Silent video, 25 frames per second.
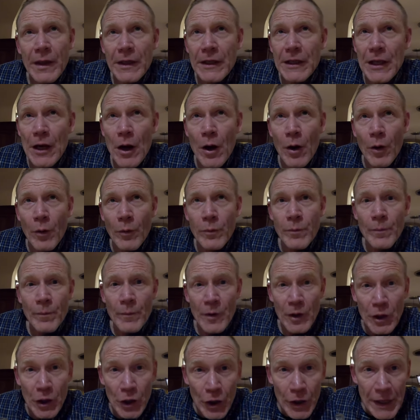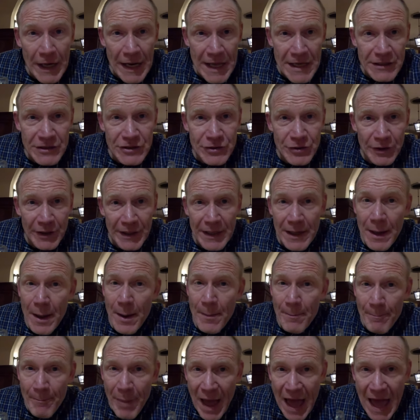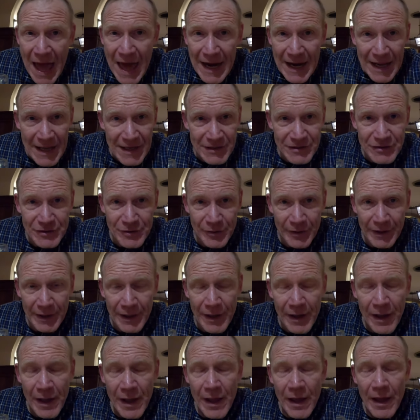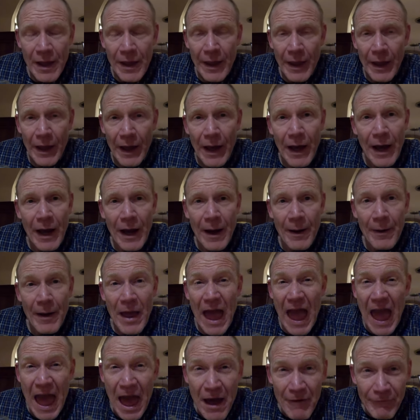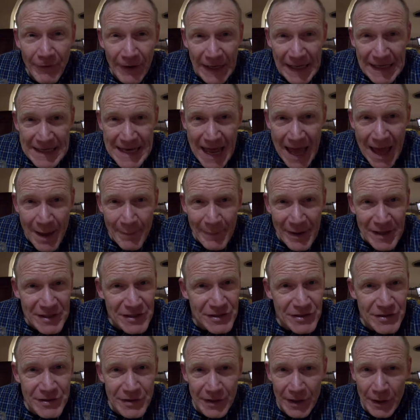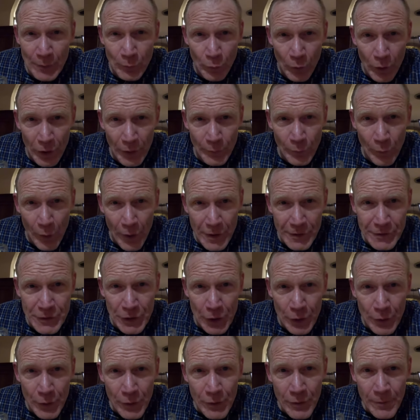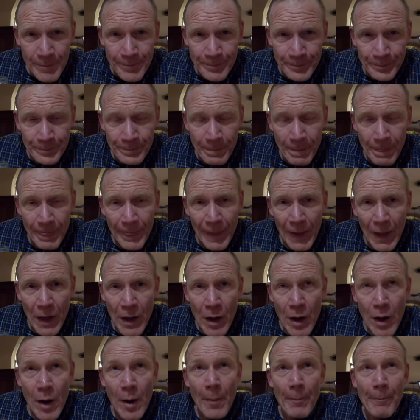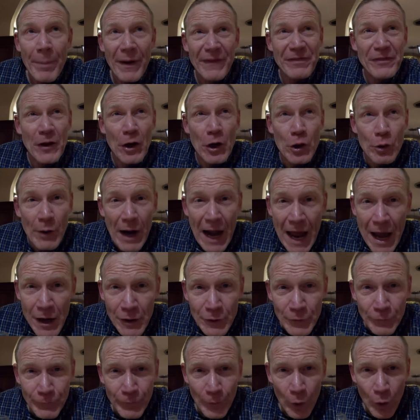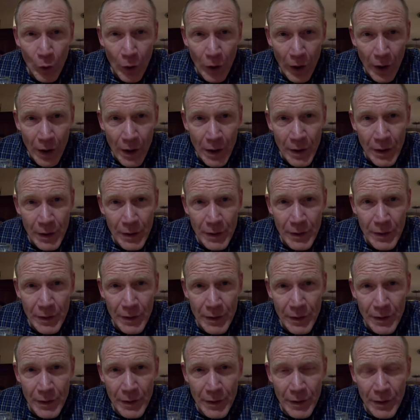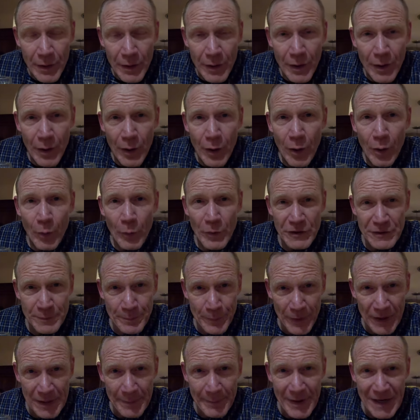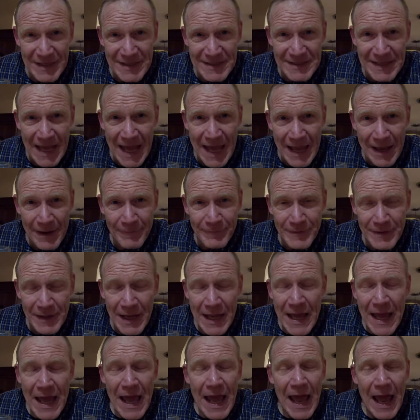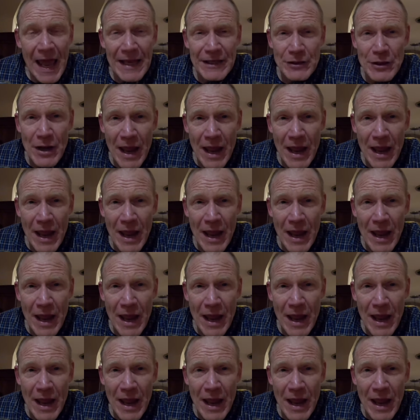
You know, good history, bad history. Heavily damaged in World War II, but the ground floor was pretty much safe. And you